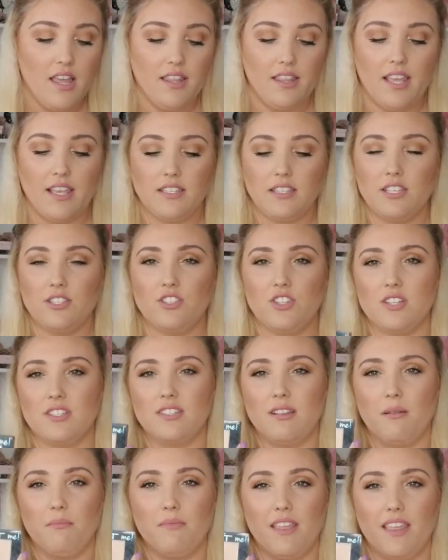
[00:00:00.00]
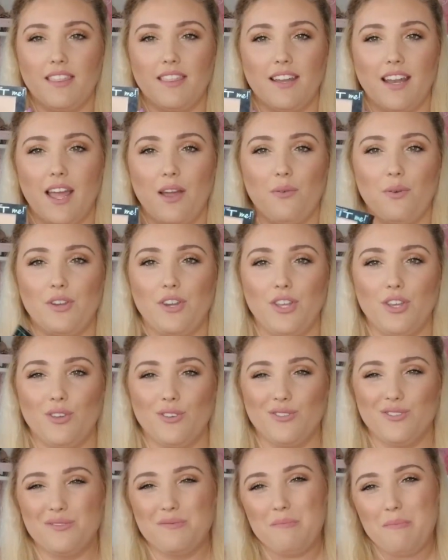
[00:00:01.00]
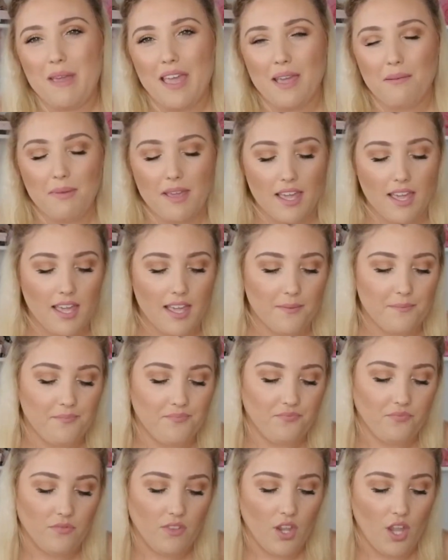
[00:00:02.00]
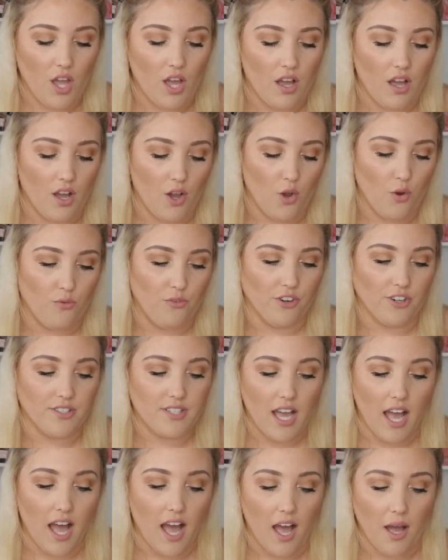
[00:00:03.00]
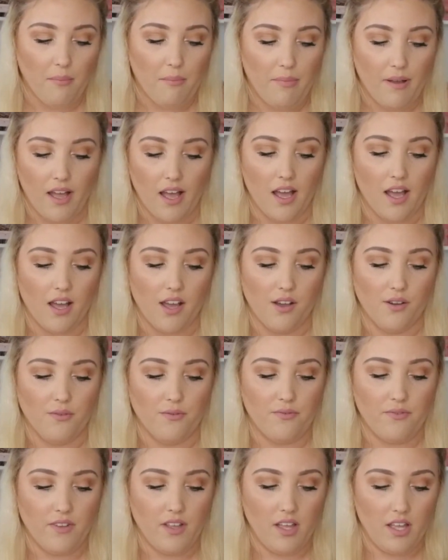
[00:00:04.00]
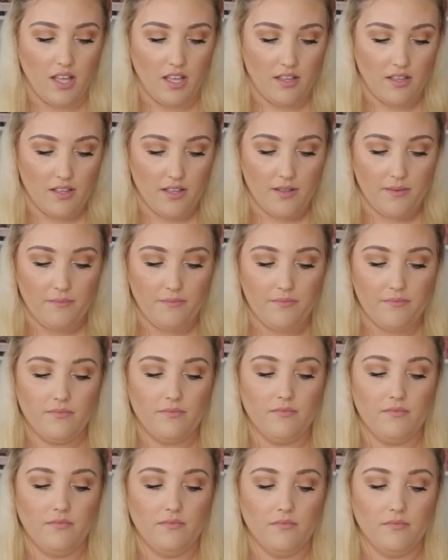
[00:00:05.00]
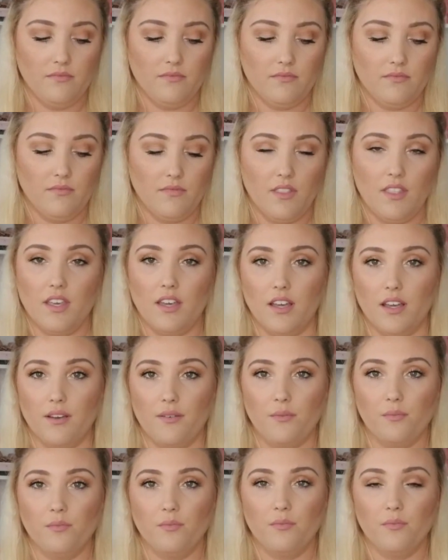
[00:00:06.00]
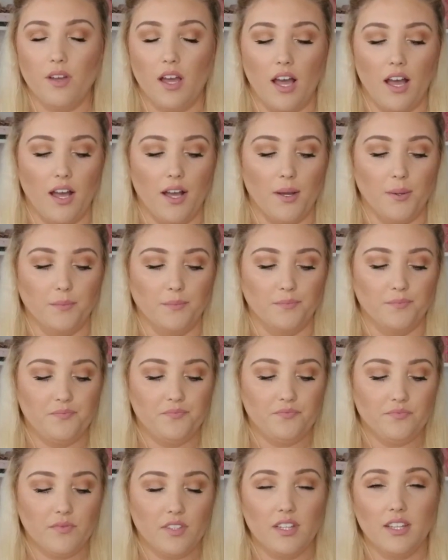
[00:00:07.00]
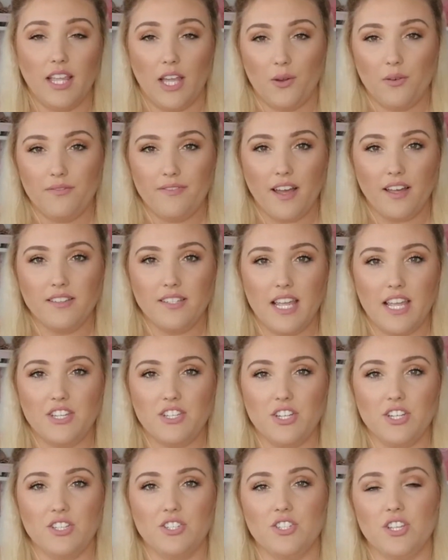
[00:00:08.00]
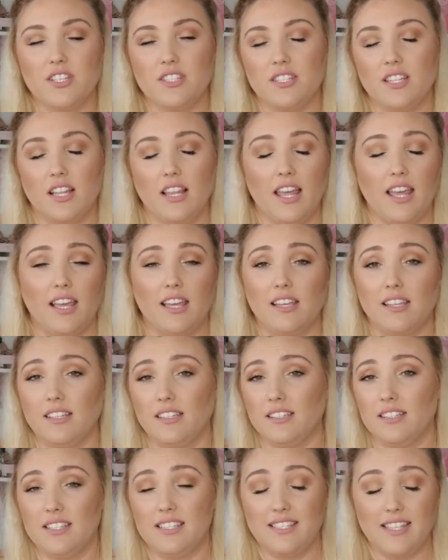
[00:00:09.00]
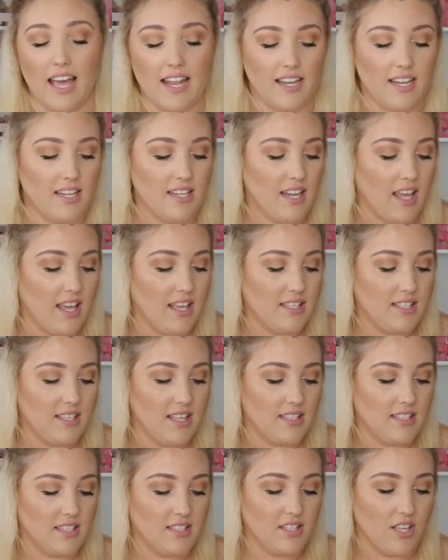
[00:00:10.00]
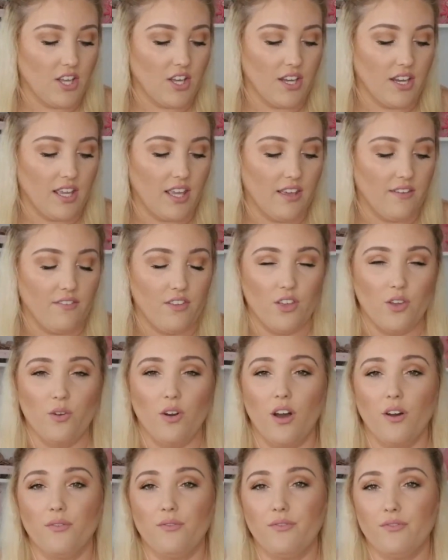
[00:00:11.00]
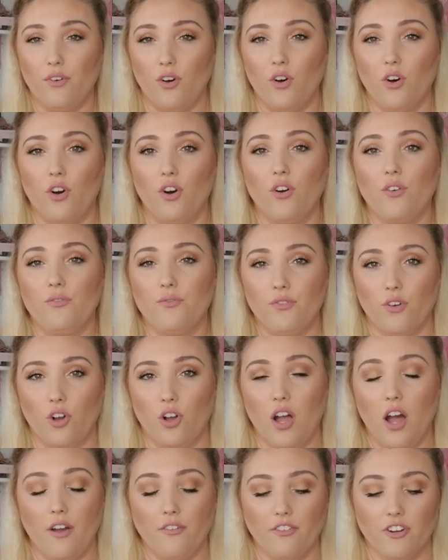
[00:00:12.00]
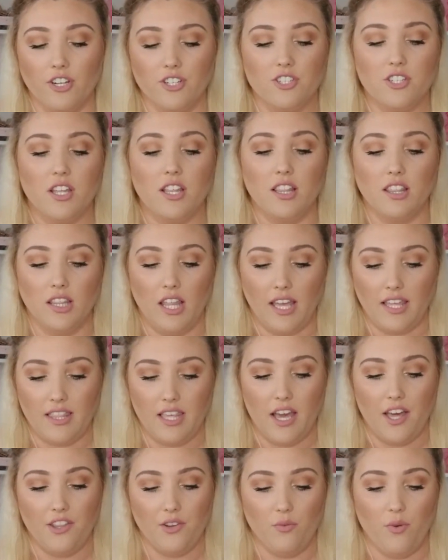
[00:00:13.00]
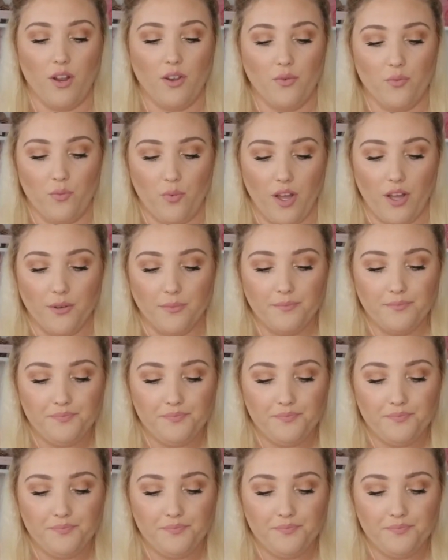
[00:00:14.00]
This is just something that I would use maybe over top of the liquid foundation just to like set it nice. This isn't going to give you a full coverage like the other one will.